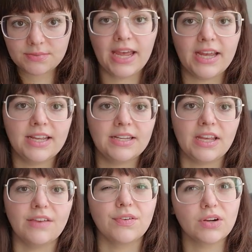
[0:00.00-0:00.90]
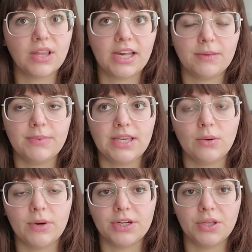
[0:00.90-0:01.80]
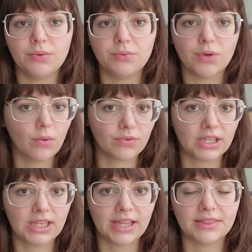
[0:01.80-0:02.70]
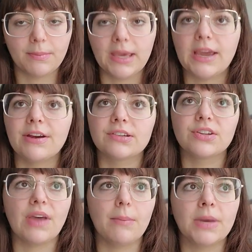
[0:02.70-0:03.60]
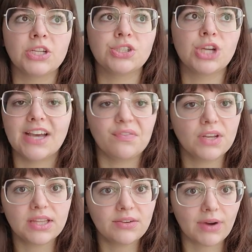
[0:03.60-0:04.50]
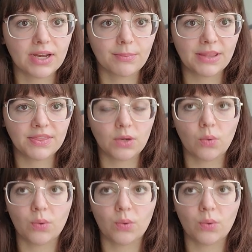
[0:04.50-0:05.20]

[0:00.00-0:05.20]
And if you're like me or you don't really like the main character that much, definitely recommend the